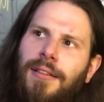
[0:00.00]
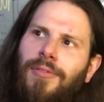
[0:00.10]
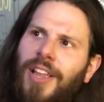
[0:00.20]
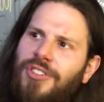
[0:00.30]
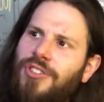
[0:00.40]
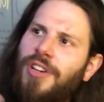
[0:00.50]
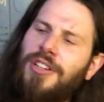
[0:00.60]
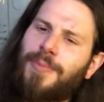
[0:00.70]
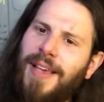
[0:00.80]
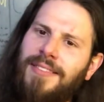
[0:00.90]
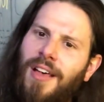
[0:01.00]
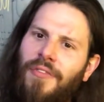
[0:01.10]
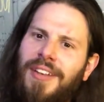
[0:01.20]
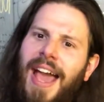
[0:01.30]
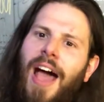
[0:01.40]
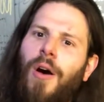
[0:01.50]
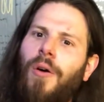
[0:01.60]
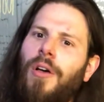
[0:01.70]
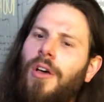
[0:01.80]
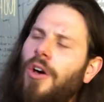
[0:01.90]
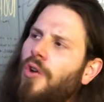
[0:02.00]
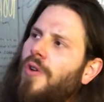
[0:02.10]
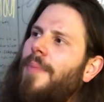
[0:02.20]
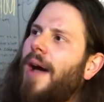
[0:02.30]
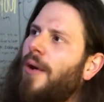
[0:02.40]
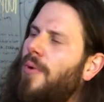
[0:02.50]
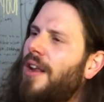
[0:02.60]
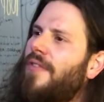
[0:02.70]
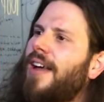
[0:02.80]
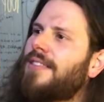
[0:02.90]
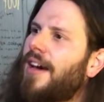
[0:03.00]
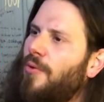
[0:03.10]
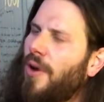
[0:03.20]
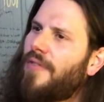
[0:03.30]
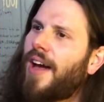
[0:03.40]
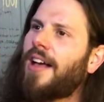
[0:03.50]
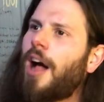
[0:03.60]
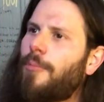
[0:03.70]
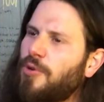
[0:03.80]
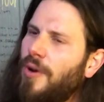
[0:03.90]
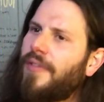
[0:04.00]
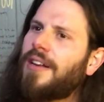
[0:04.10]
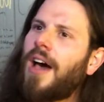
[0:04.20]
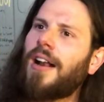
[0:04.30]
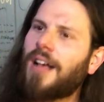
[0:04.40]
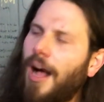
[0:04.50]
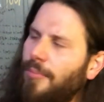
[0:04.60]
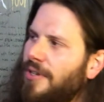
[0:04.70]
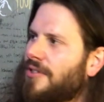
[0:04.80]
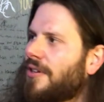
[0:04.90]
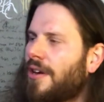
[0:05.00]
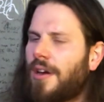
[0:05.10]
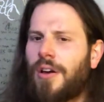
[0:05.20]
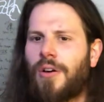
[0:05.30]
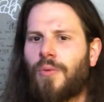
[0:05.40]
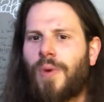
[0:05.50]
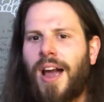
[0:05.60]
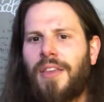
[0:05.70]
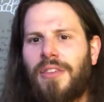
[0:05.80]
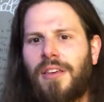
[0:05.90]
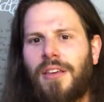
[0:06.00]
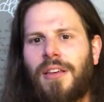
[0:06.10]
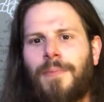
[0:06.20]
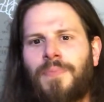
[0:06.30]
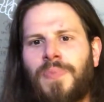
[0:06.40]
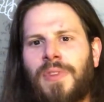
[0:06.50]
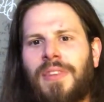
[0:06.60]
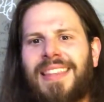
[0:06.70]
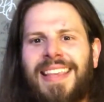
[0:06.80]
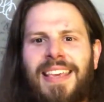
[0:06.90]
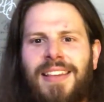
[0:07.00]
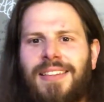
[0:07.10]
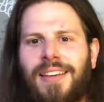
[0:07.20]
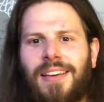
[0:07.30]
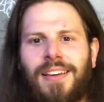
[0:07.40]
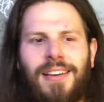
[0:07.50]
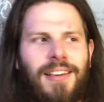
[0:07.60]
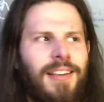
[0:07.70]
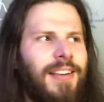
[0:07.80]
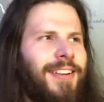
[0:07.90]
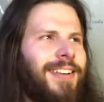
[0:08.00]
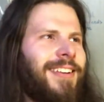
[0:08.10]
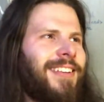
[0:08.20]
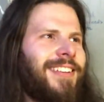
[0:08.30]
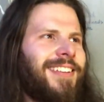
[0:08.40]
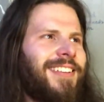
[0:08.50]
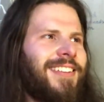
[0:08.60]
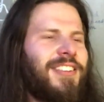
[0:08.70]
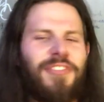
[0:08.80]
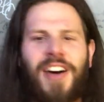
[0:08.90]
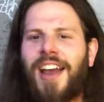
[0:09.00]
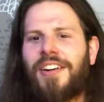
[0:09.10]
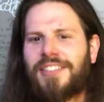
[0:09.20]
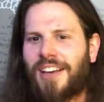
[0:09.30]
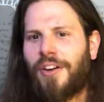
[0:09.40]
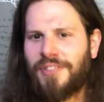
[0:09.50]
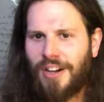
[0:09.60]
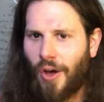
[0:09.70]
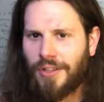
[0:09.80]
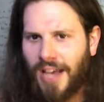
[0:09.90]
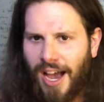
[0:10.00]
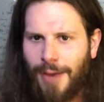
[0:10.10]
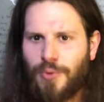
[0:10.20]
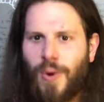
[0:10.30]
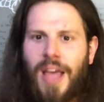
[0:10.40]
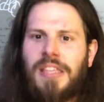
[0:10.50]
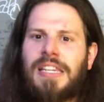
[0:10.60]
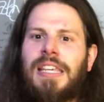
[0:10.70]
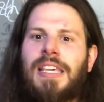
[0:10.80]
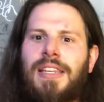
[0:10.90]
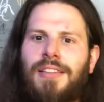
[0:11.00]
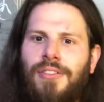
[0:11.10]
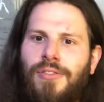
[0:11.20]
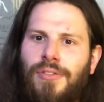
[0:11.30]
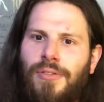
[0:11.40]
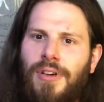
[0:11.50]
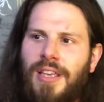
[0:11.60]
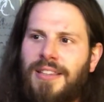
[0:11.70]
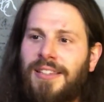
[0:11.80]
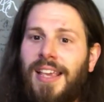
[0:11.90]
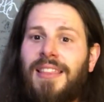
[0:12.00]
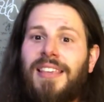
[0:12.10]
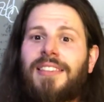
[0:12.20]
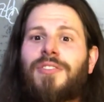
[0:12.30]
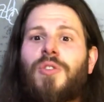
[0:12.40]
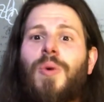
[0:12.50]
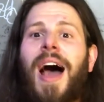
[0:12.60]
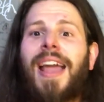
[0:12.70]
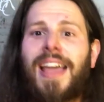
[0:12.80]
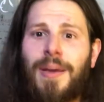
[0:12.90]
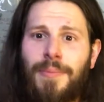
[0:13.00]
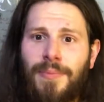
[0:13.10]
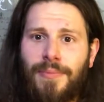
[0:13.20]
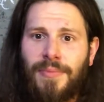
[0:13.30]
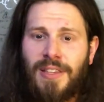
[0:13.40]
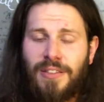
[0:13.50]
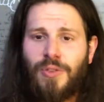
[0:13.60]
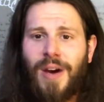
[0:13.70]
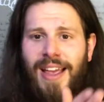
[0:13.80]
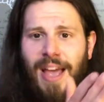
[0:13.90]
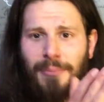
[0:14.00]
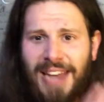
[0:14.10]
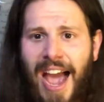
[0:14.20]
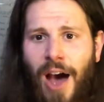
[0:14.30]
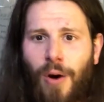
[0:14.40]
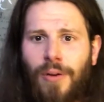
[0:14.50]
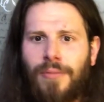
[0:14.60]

Let's judge myself now. Who am I? What have I done? What have I accomplished? What have I not accomplished? Why the need to define ourselves at all times? Why the need to say, this is who I am? This is who I am now.